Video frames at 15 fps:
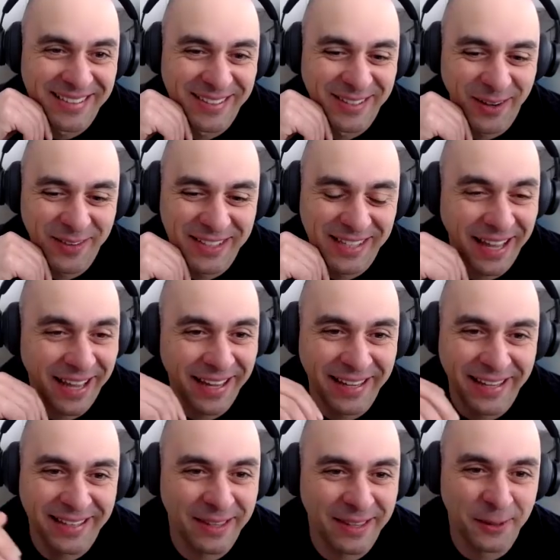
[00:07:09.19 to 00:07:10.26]
So it's like
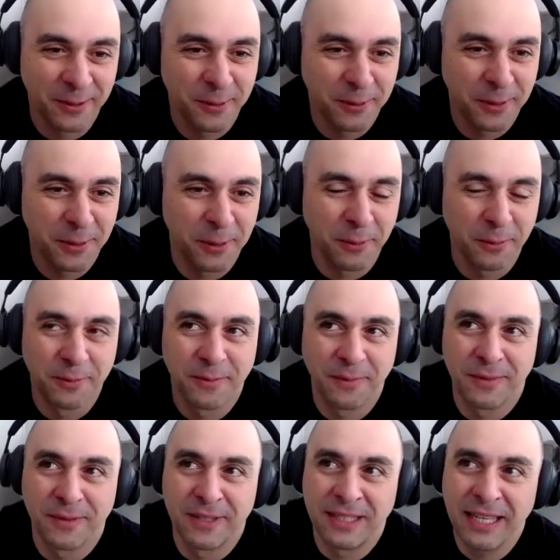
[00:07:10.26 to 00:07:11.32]
you
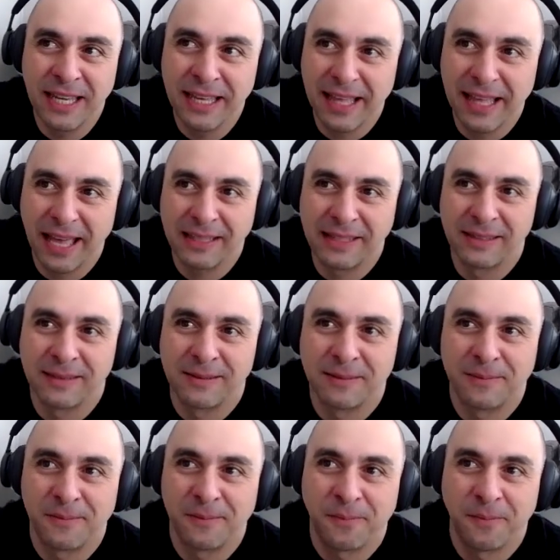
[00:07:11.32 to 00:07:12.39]
see that
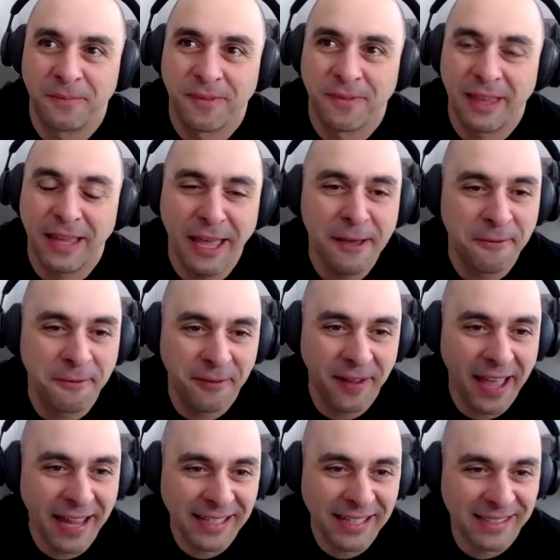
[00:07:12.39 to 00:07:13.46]

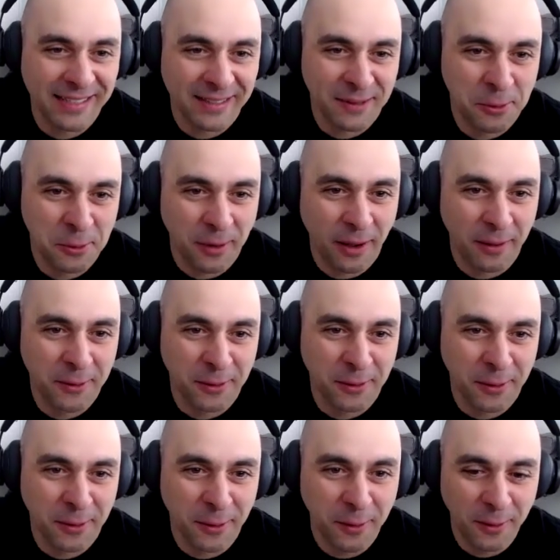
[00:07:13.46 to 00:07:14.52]
effect throughout your
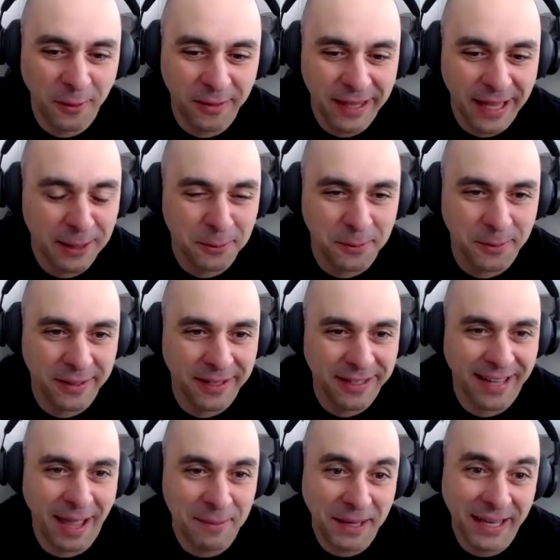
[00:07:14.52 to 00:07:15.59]
whole network.
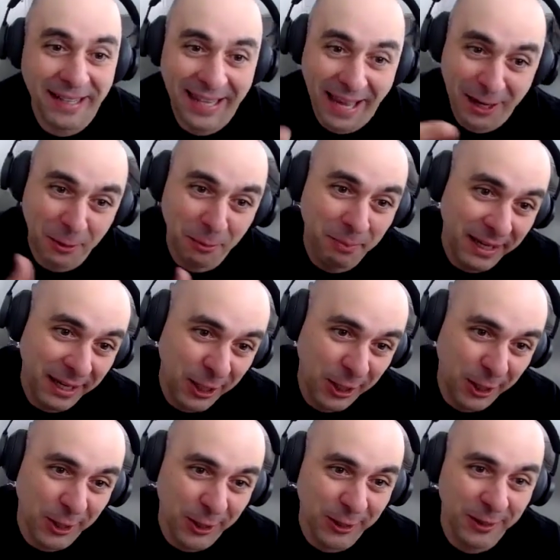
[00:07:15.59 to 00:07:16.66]
I mean, that could be
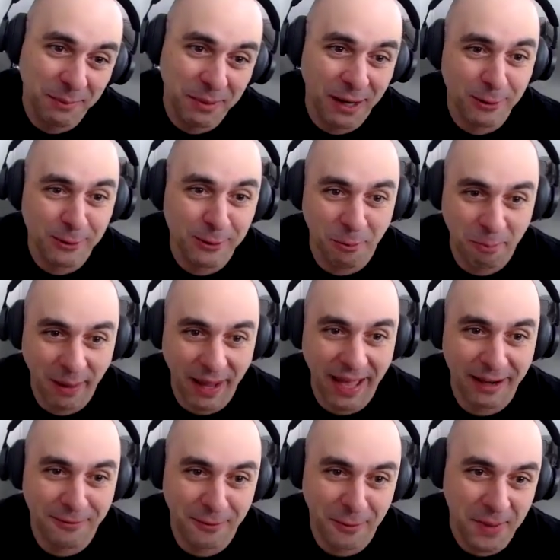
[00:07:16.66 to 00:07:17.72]
good, but also
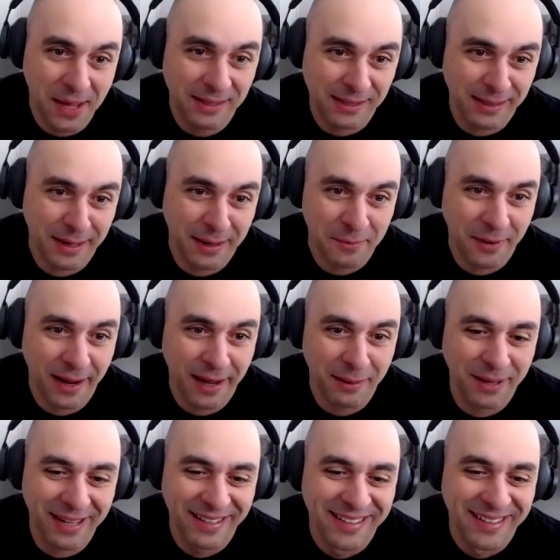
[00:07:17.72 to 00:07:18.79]
bad if you mess up, right?